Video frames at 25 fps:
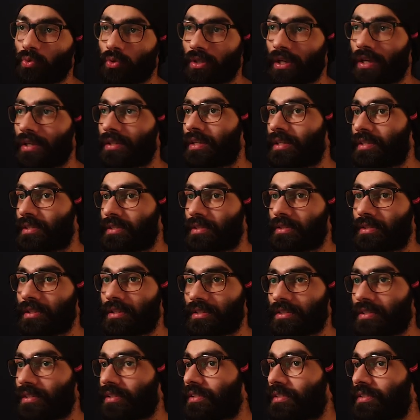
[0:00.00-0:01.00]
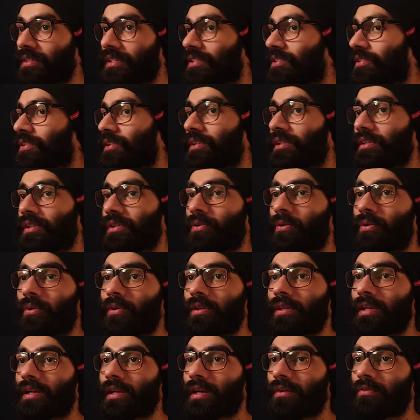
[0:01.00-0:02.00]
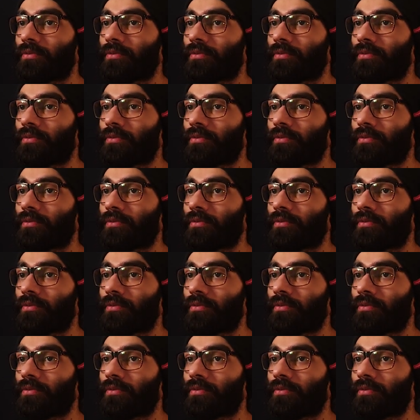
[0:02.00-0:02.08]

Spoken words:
yeah, that's really all that I